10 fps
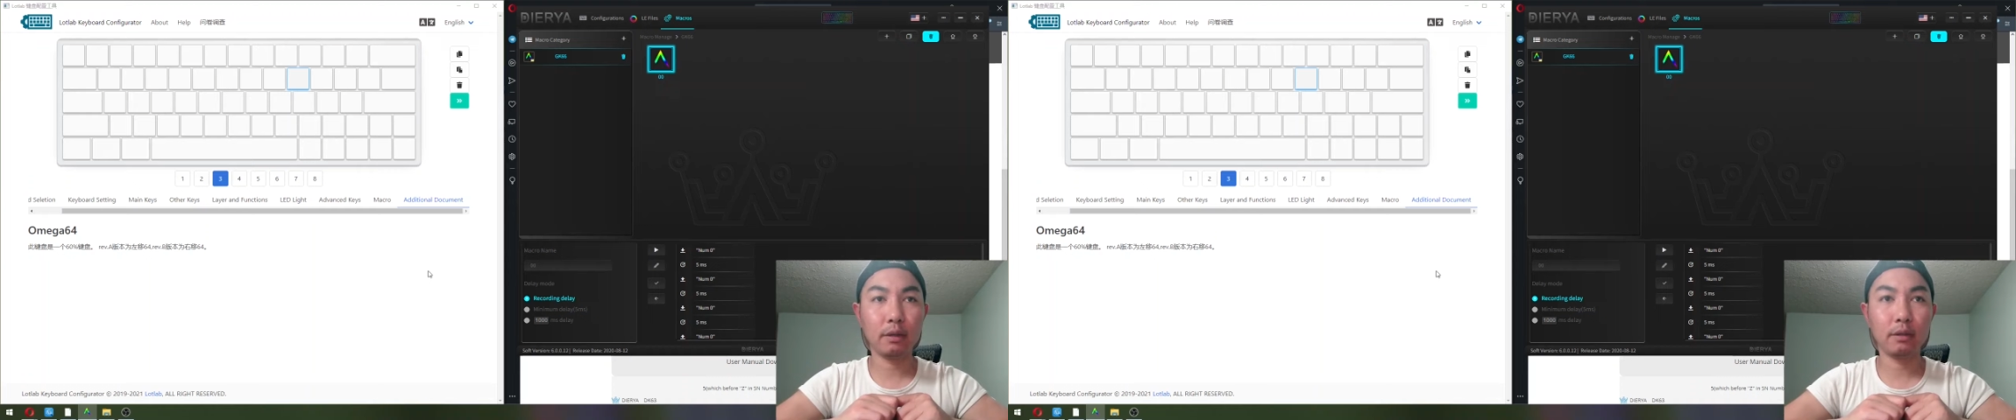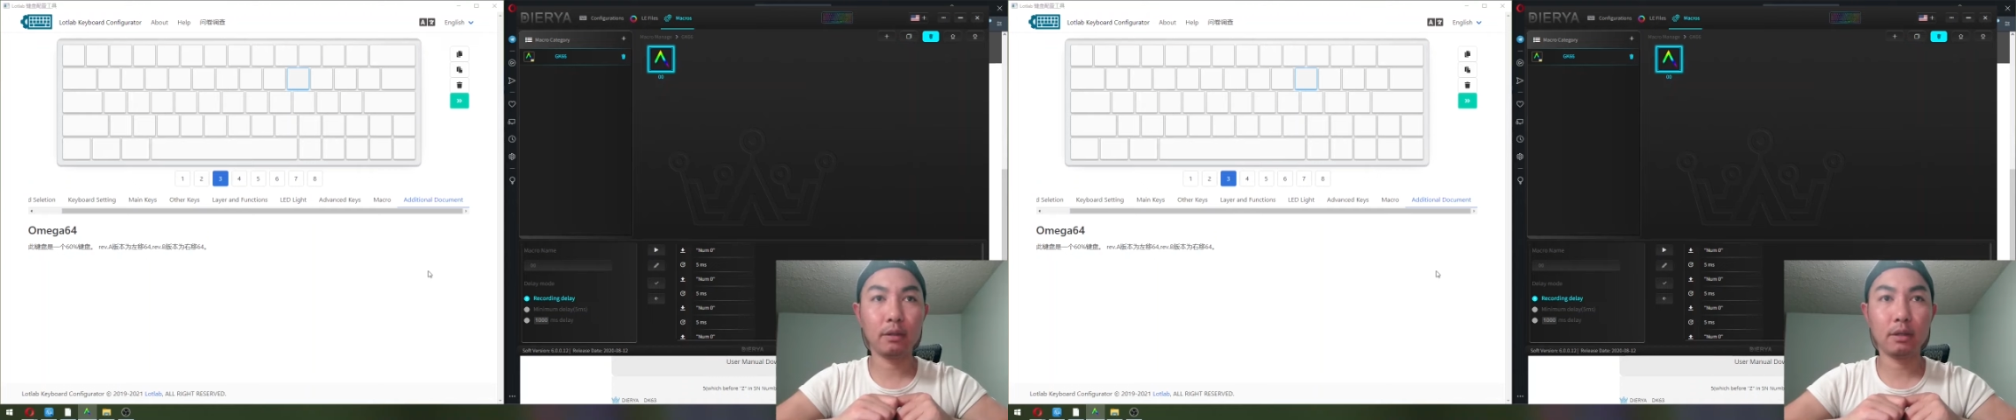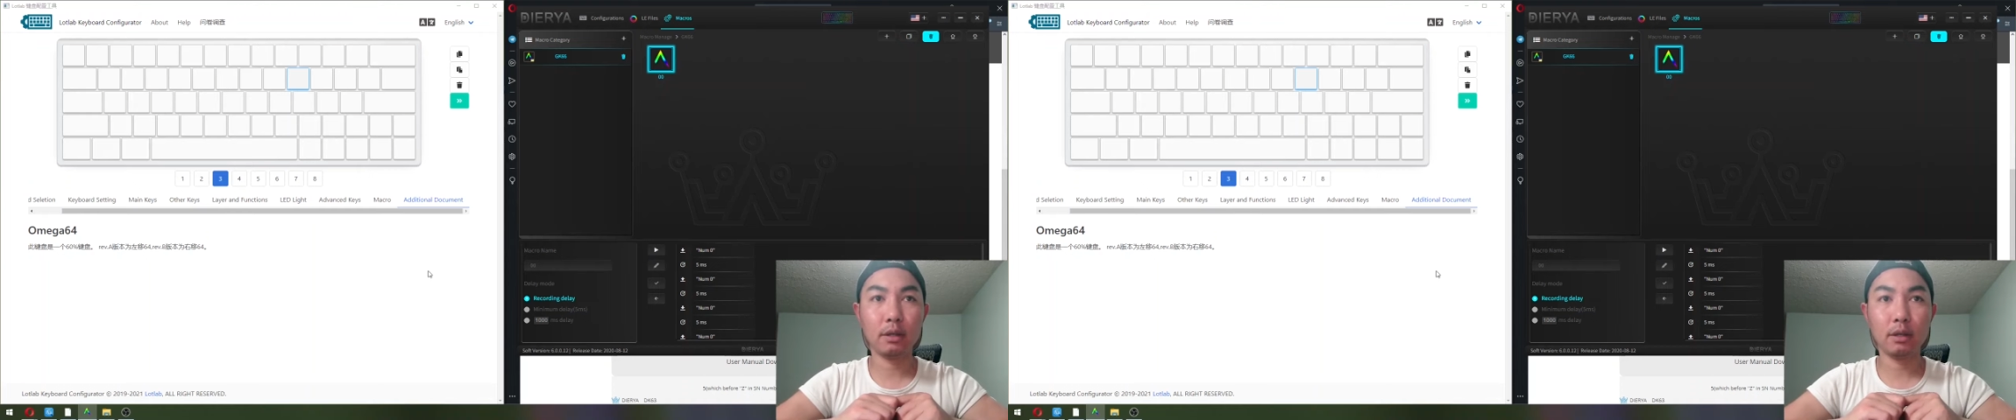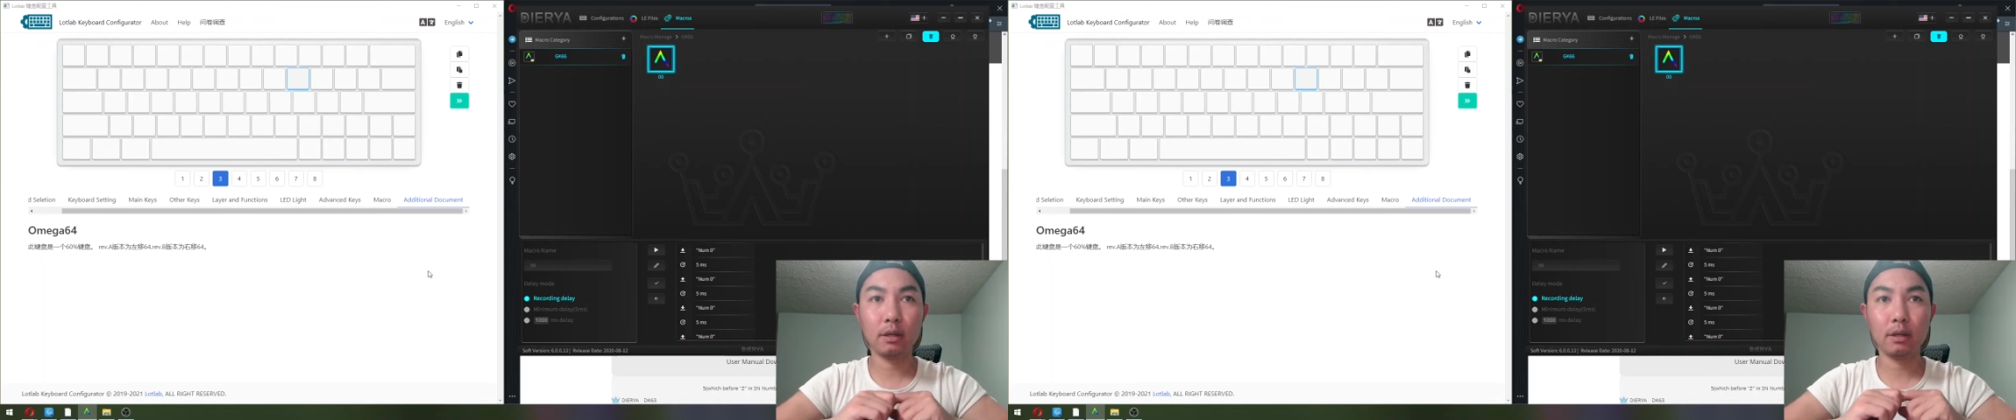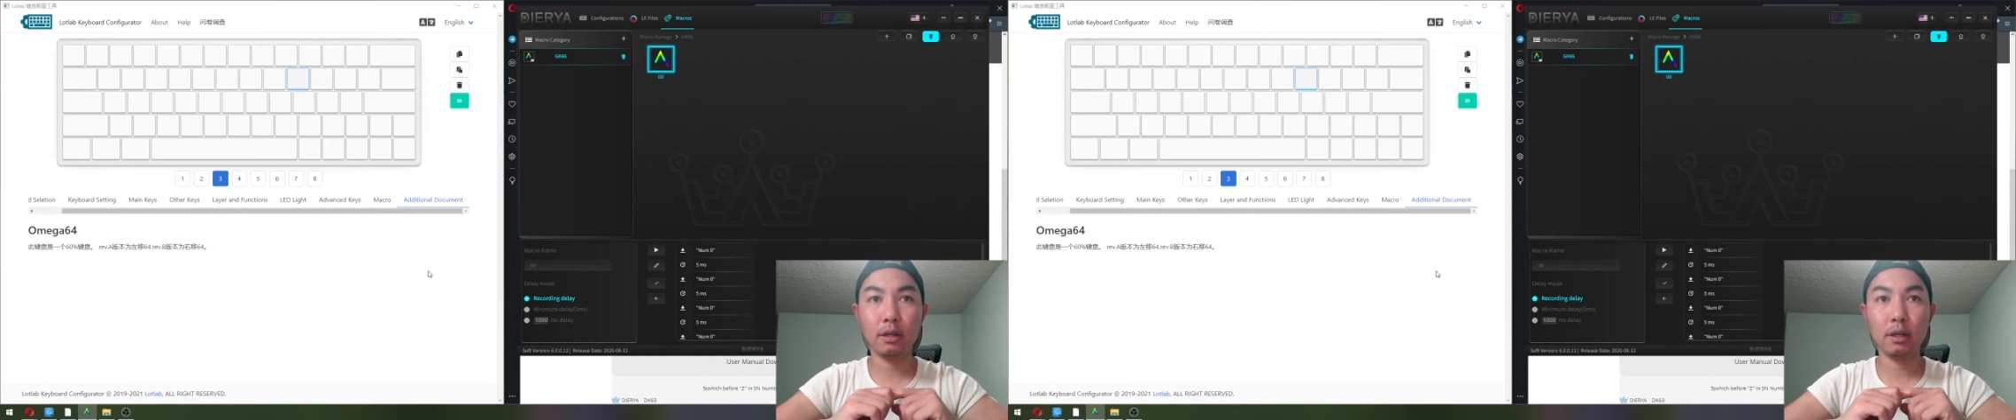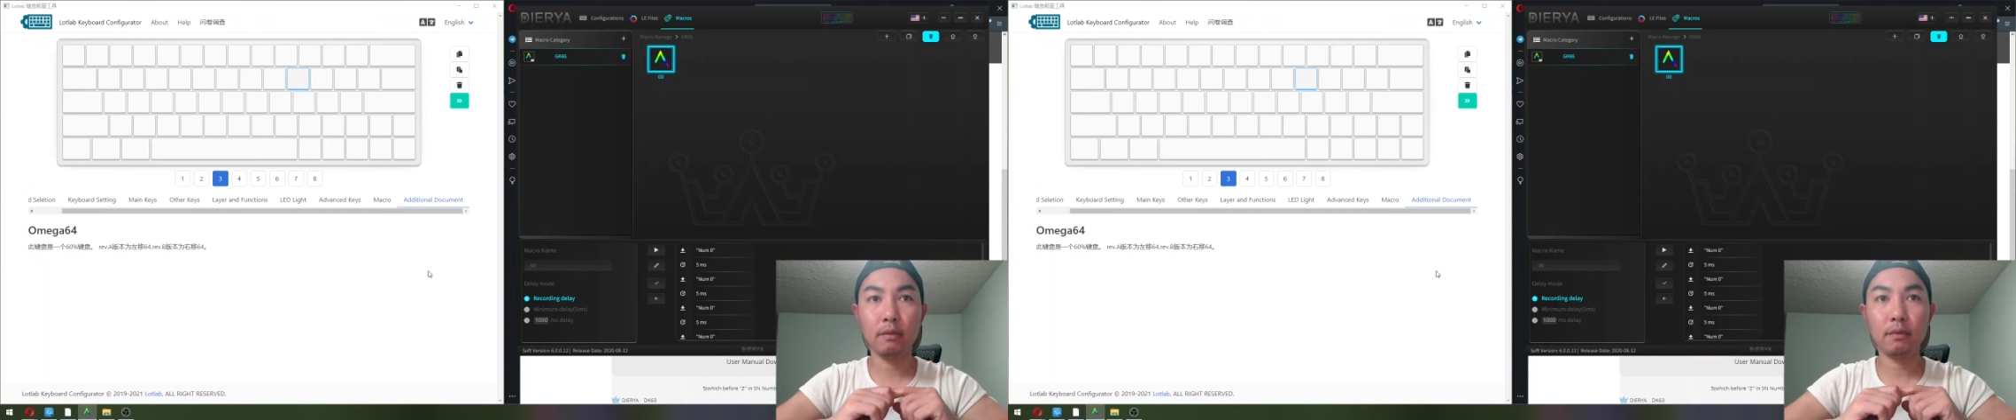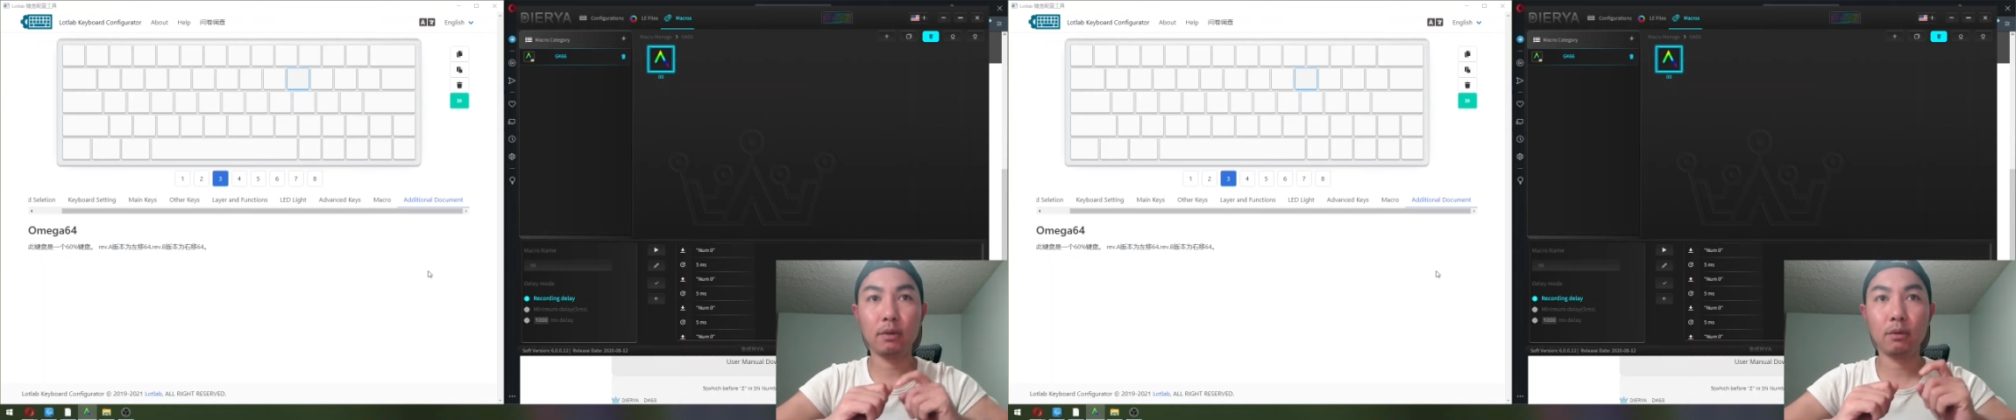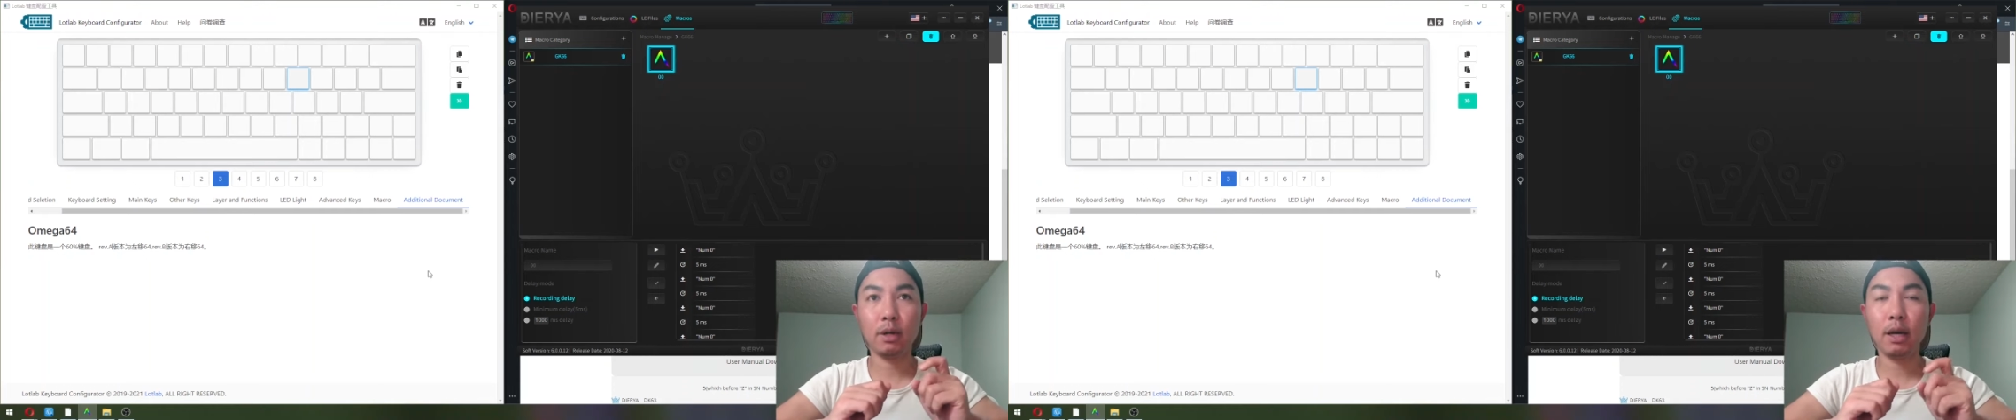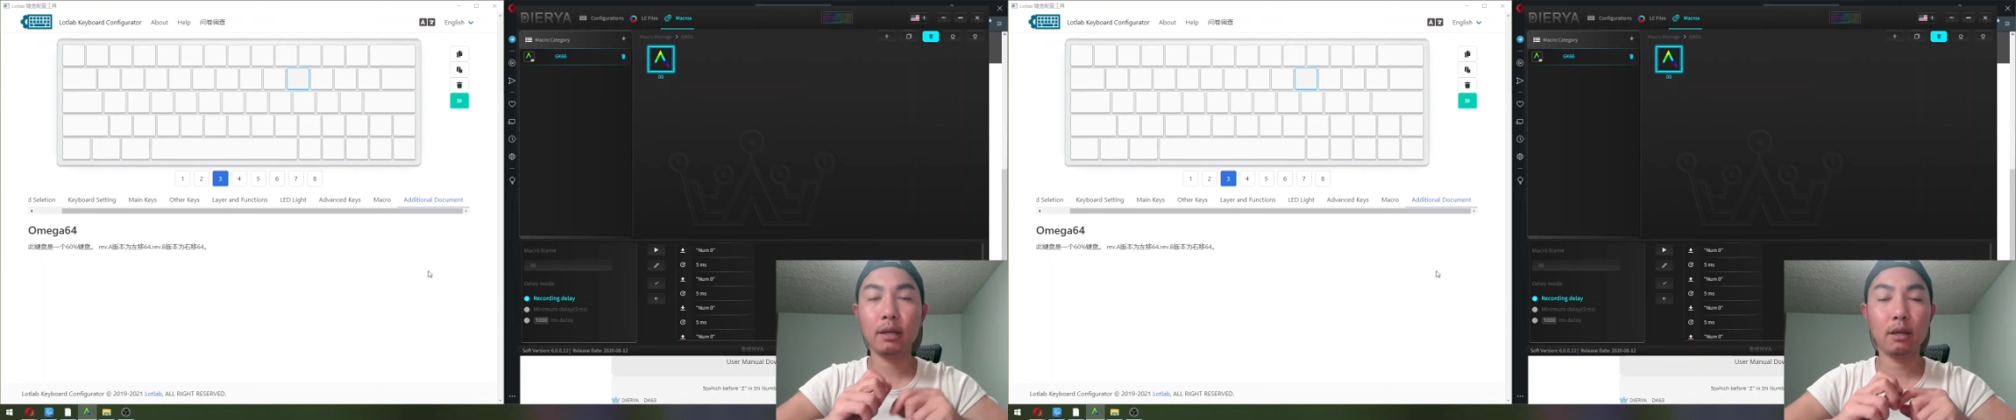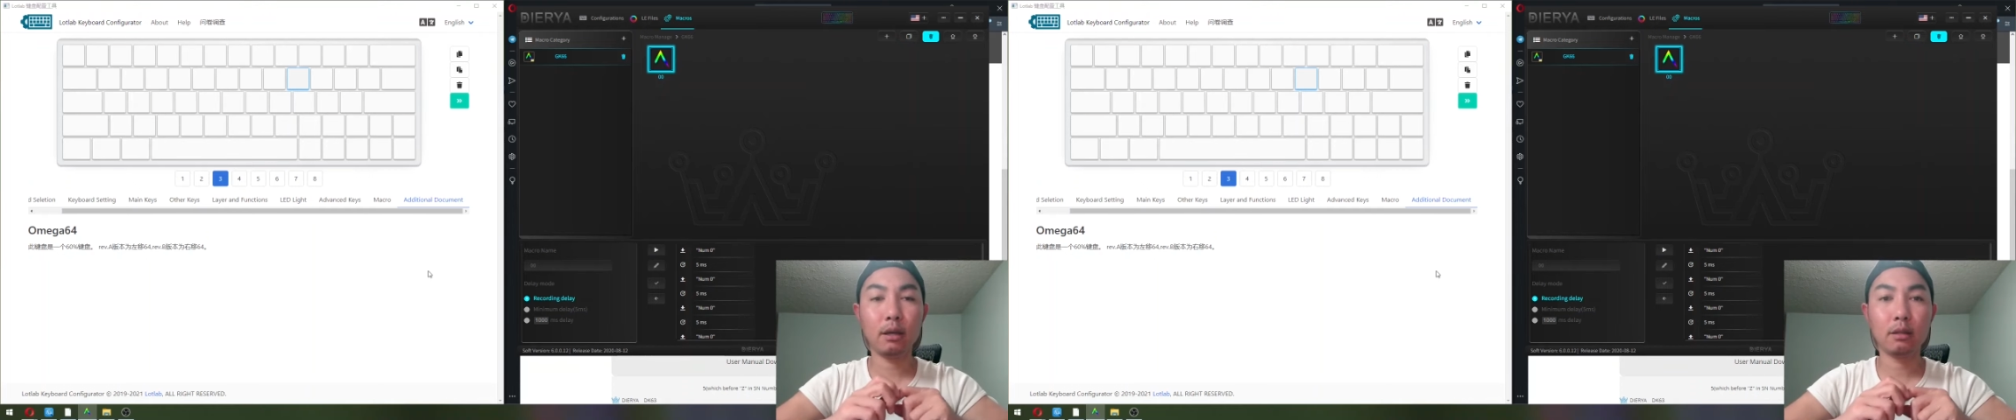And if you
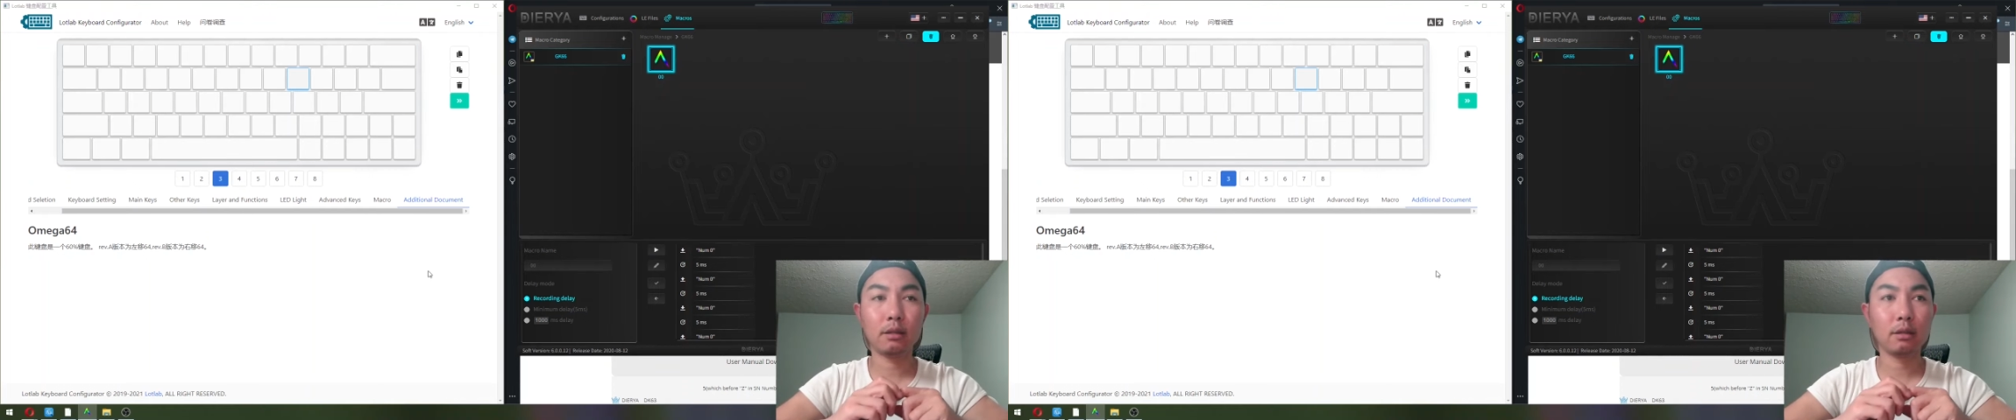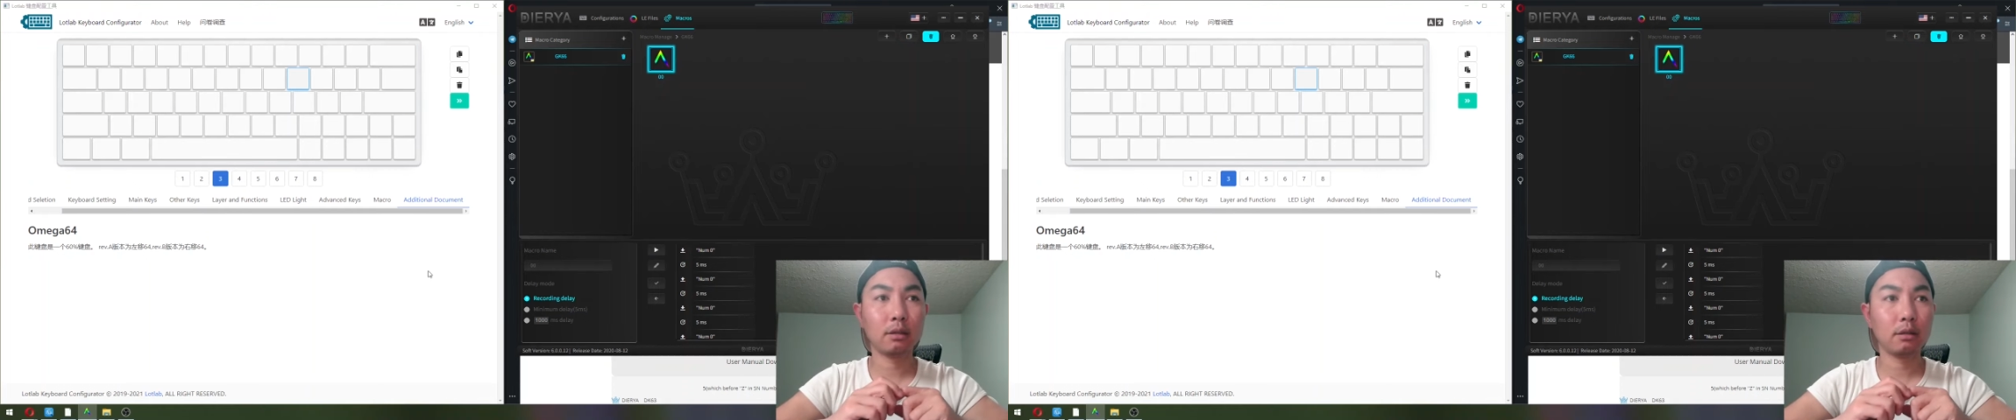like it,